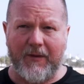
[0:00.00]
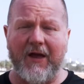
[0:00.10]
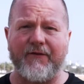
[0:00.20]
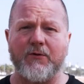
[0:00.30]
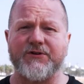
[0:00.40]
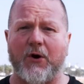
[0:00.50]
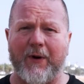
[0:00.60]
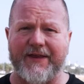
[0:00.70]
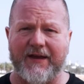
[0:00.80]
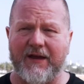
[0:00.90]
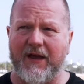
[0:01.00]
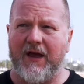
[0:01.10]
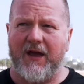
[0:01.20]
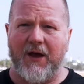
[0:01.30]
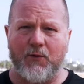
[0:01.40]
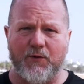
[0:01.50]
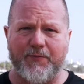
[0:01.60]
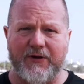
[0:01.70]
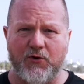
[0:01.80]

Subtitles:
If I was at a wedding, it would be